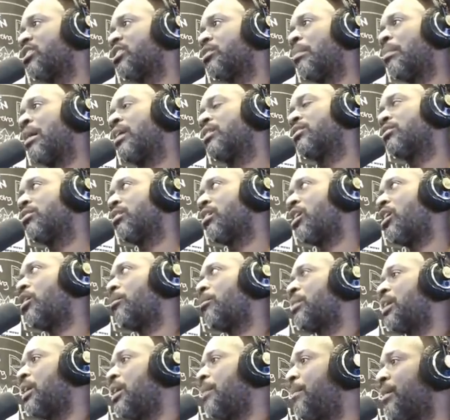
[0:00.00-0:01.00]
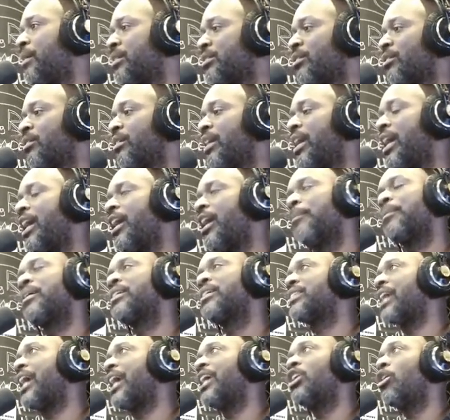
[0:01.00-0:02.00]
sponsor to help keep us on the air
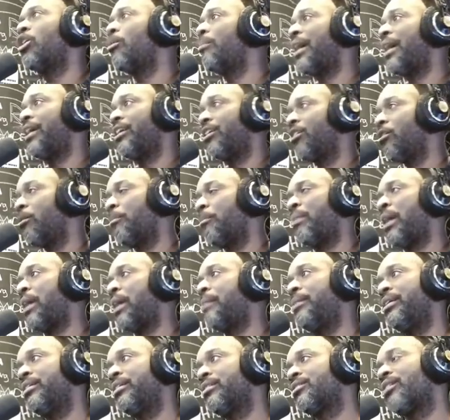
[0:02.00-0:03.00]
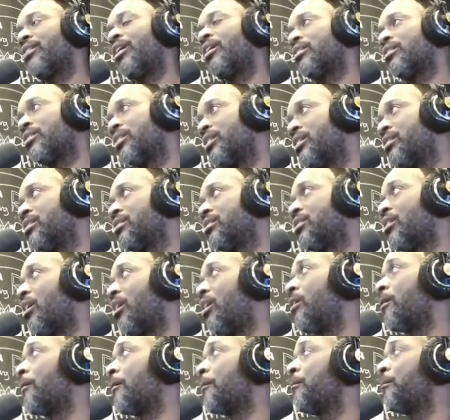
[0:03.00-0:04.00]
because ain't nobody gonna pay me to talk this
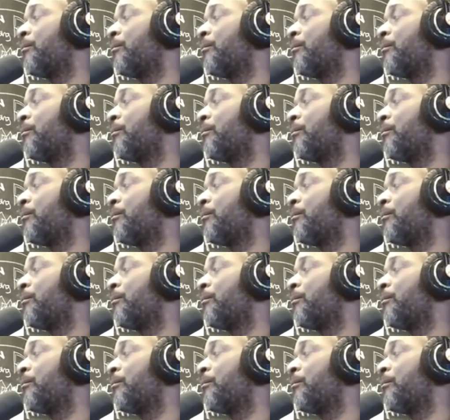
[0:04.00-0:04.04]
talk.